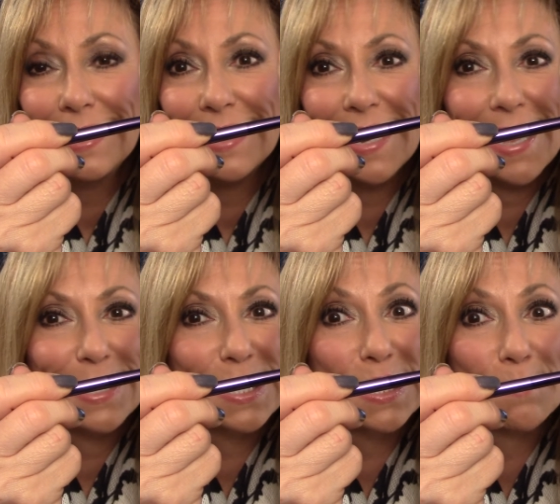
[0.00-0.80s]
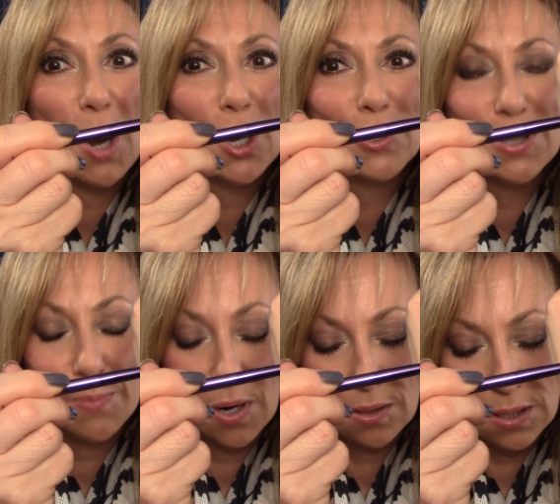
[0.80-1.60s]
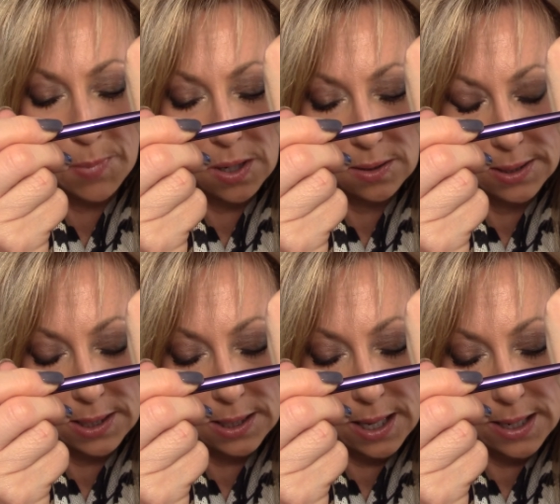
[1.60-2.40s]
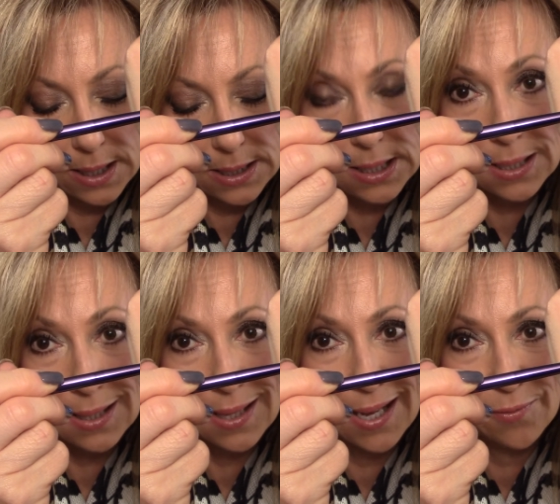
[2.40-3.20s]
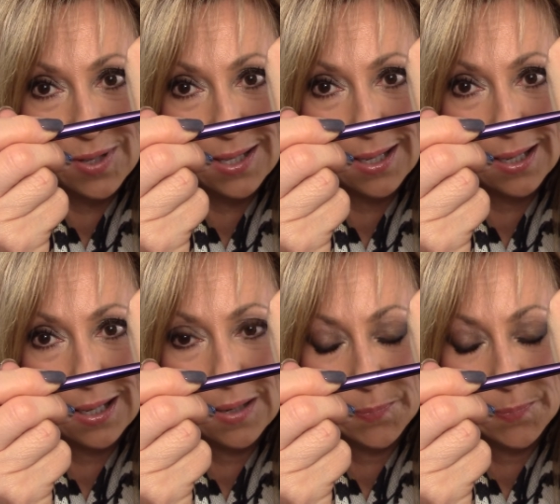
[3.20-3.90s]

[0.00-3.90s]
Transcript: that has sparkle, sparkle, sparkle in it, and this is Lovesick.